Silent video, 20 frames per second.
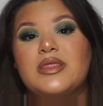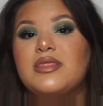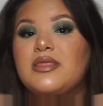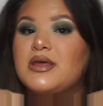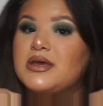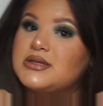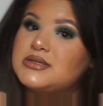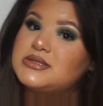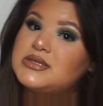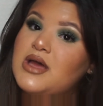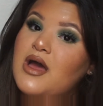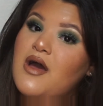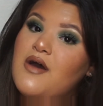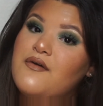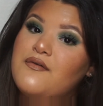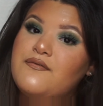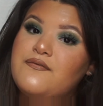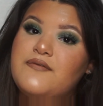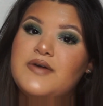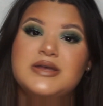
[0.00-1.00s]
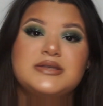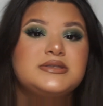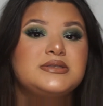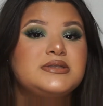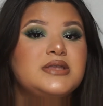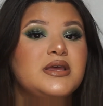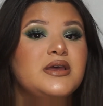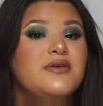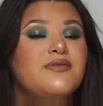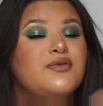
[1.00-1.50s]
this
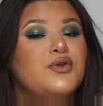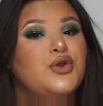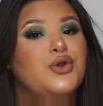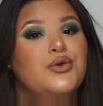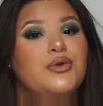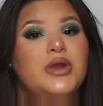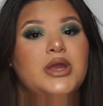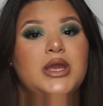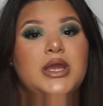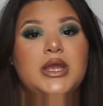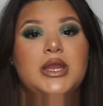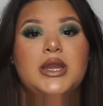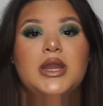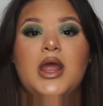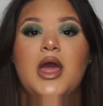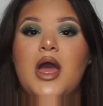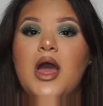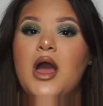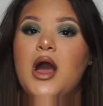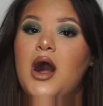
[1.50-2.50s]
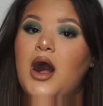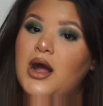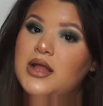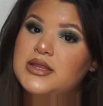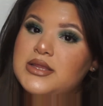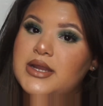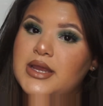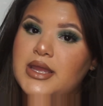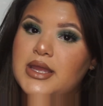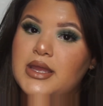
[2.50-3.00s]
festive green
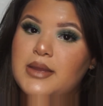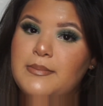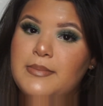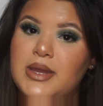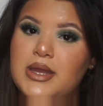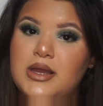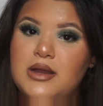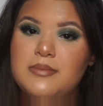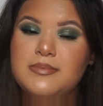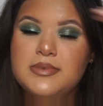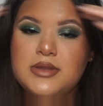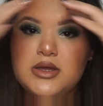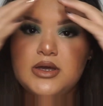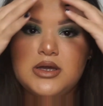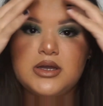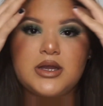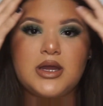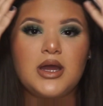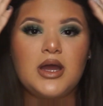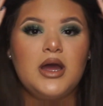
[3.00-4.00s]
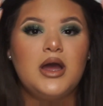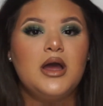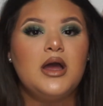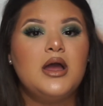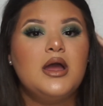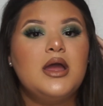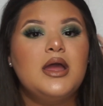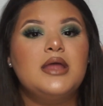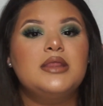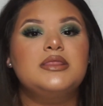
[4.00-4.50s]
holiday makeup look.
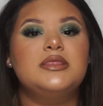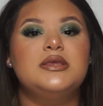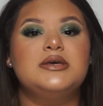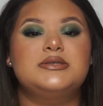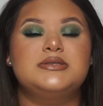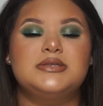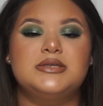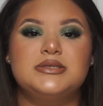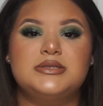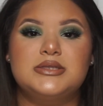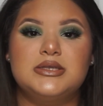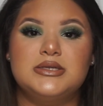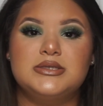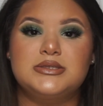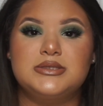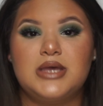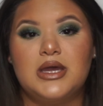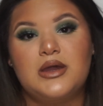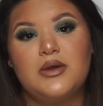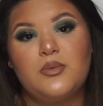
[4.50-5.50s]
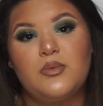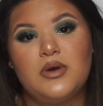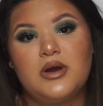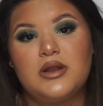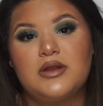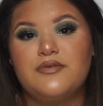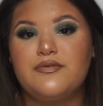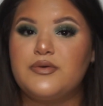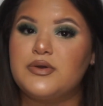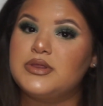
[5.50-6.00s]
This is the second one
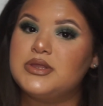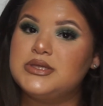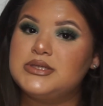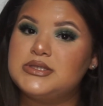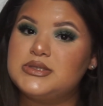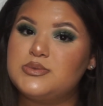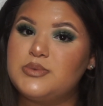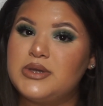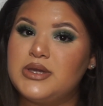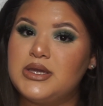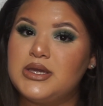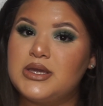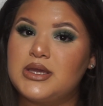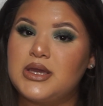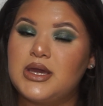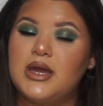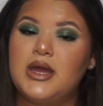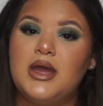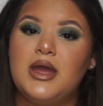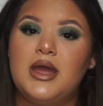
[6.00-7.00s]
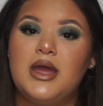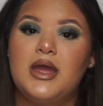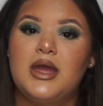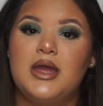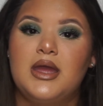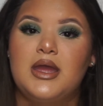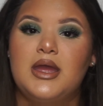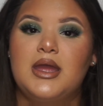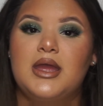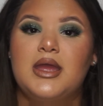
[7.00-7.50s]
for this week
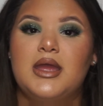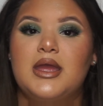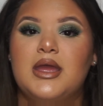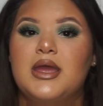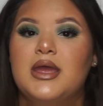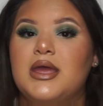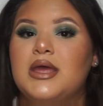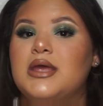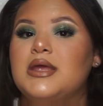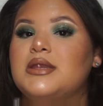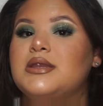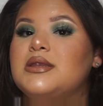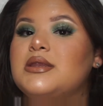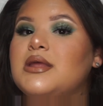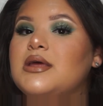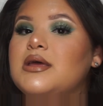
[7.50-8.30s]
and